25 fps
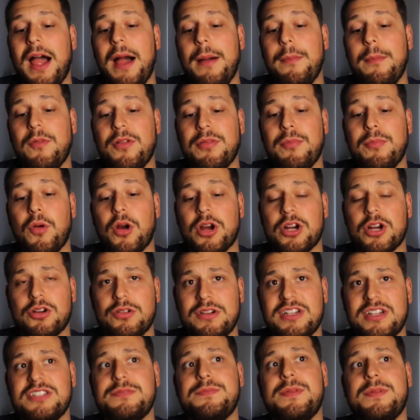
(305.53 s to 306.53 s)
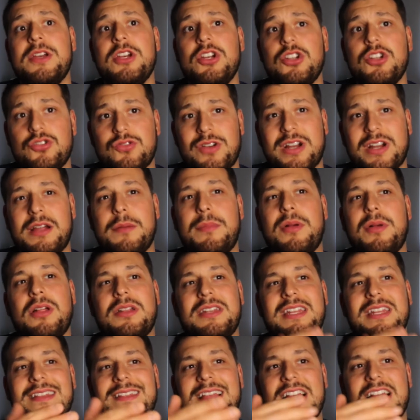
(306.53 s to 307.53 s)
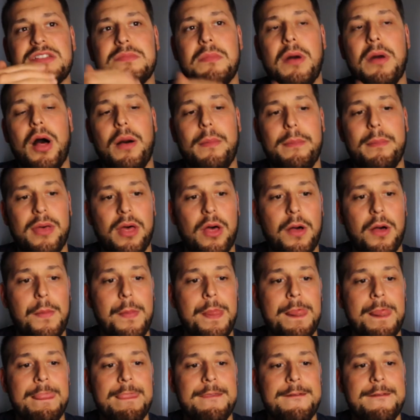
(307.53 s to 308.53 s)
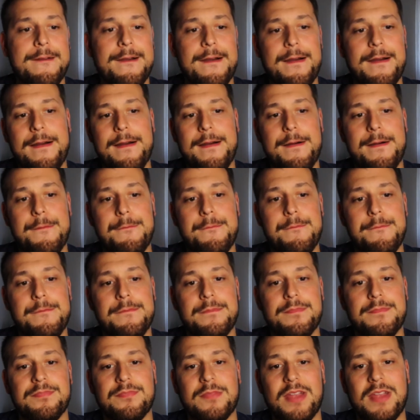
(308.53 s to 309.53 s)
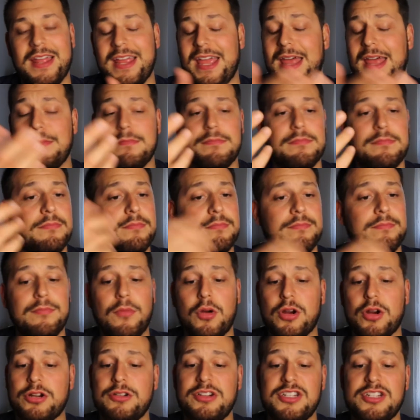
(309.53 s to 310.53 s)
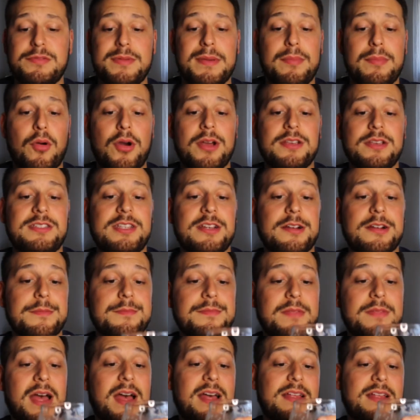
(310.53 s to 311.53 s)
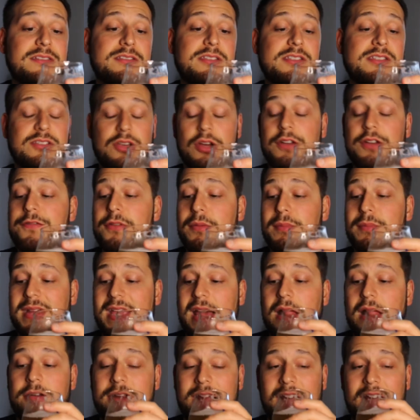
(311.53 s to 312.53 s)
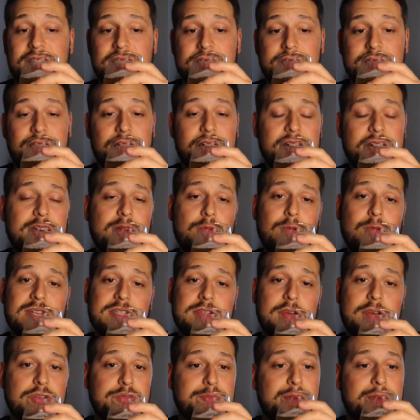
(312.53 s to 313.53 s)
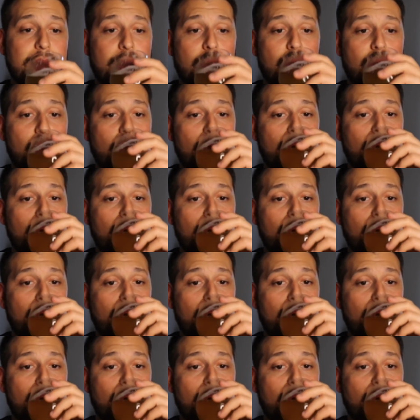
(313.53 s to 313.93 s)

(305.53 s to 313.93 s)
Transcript: Um, with more crisp drinkability, less malt bill. Um, again, more crispy boys here. Uh, this is good from Mikkeller, guys. It's very good West Coast beer.